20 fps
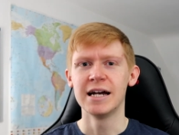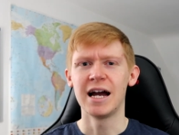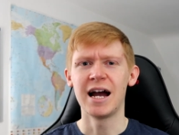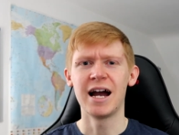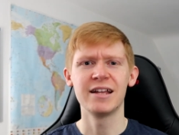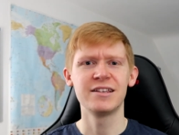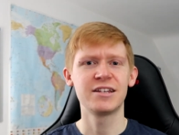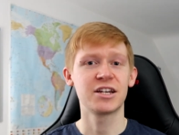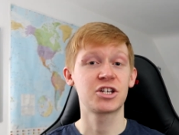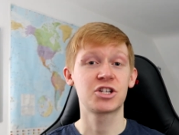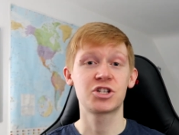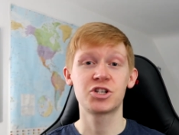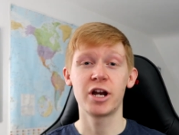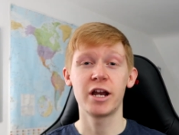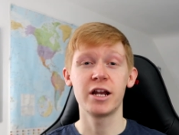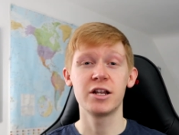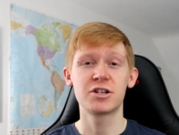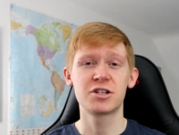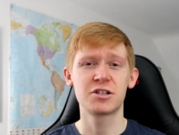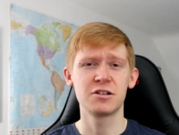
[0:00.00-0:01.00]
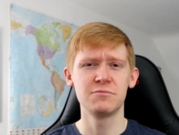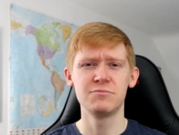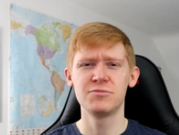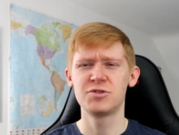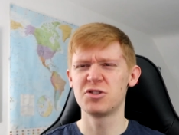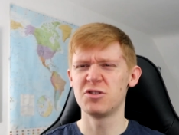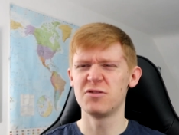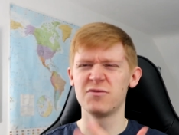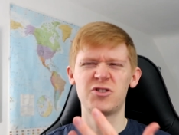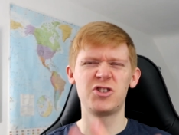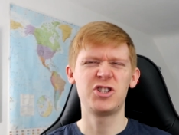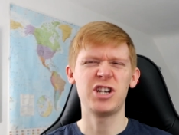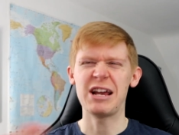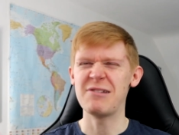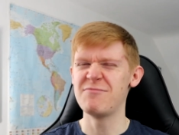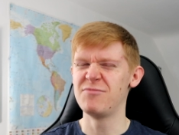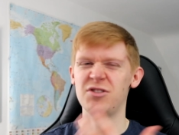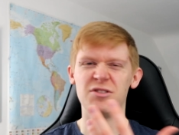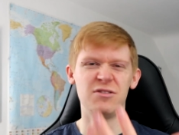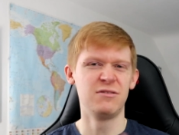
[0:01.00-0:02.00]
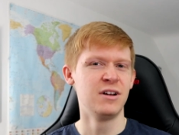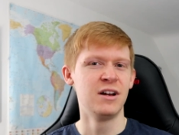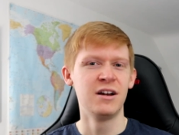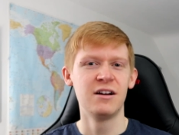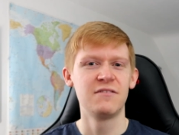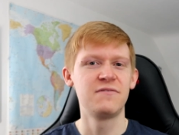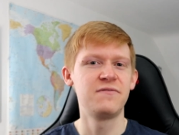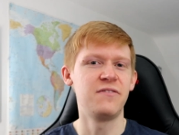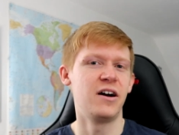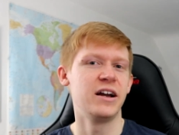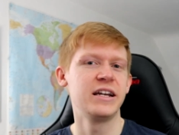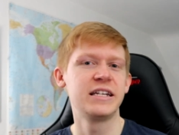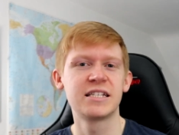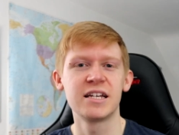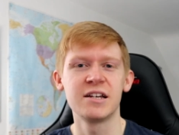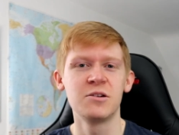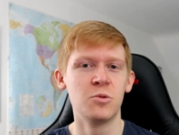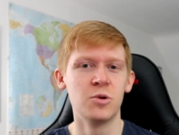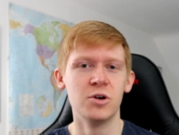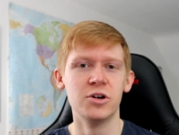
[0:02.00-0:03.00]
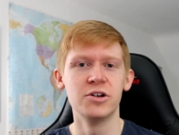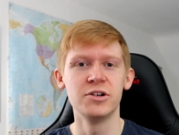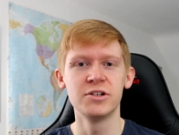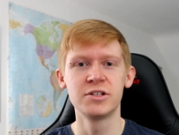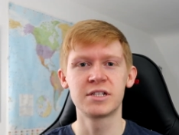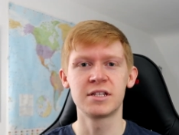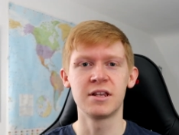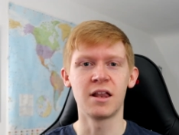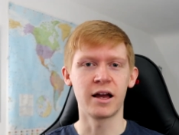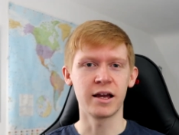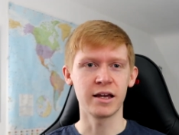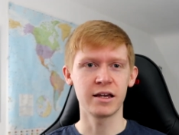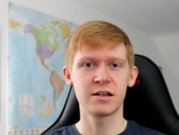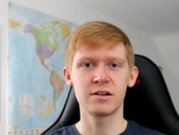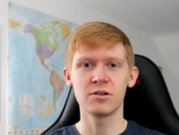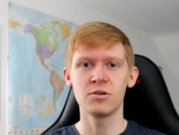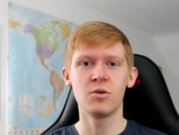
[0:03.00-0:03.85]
and exchange some sort of general fighting words like,